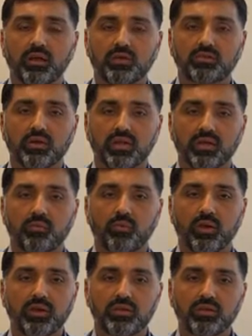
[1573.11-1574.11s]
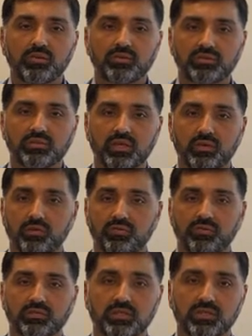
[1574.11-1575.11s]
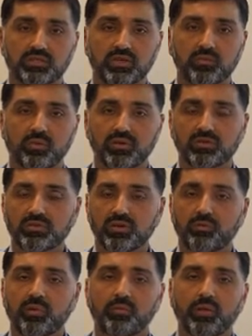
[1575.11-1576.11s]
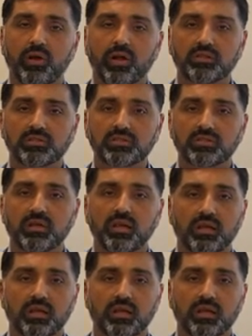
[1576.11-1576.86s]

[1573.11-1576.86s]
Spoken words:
So I think when you see your physician, when you see your pulmonologist,